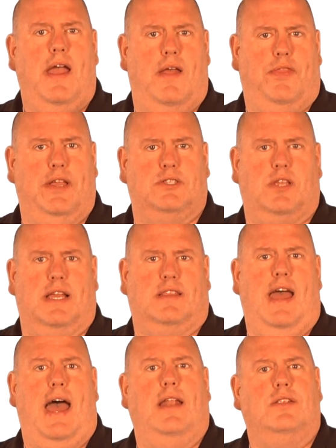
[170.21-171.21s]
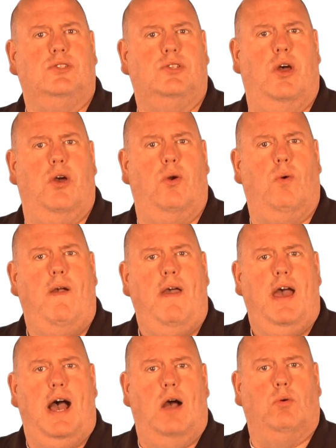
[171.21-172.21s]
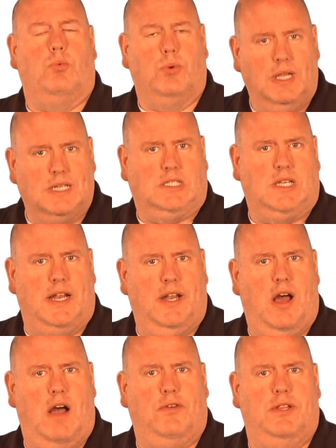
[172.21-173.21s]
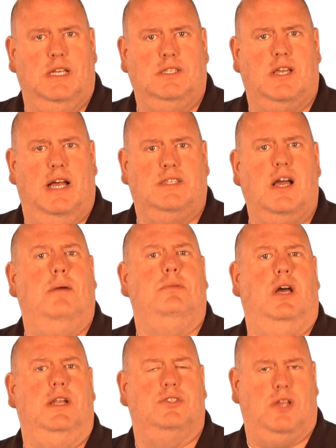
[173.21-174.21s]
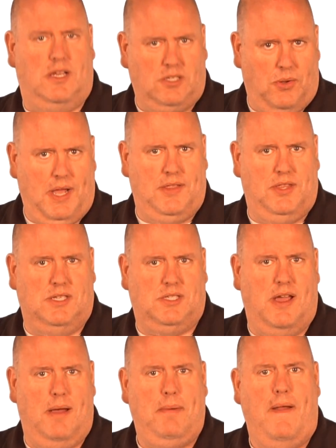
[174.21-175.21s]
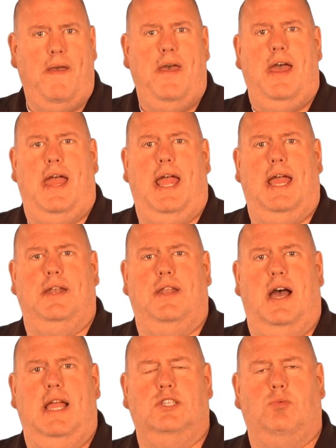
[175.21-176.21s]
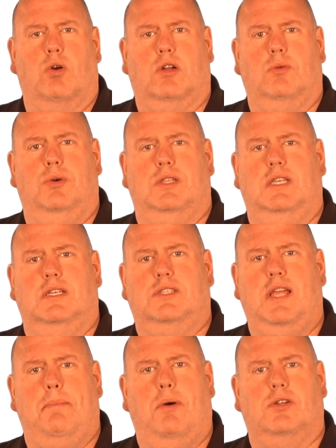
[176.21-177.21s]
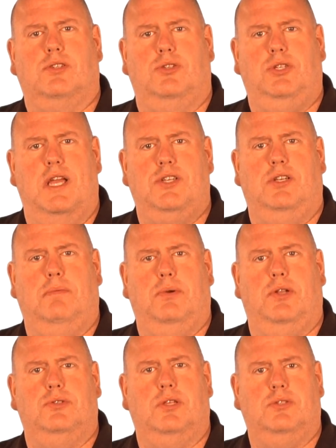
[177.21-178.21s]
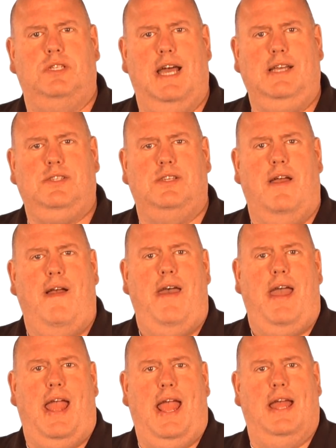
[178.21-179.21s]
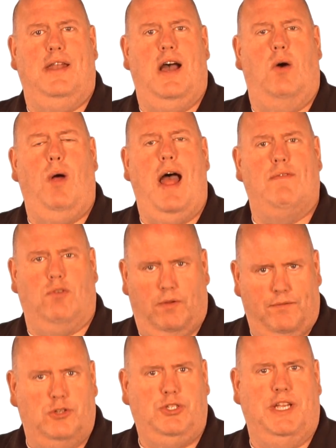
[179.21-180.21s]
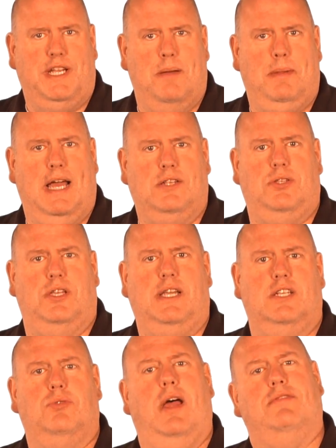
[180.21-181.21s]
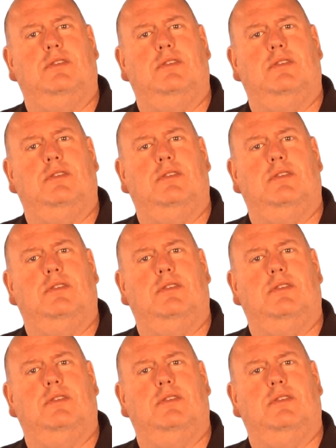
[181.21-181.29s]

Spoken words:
and things like that. So we're real excited to offer this. Tom Dunn is also heading this up, and he's working with the State Bar Association to produce those tests. And we'll have a review sheet coming out so the kids will have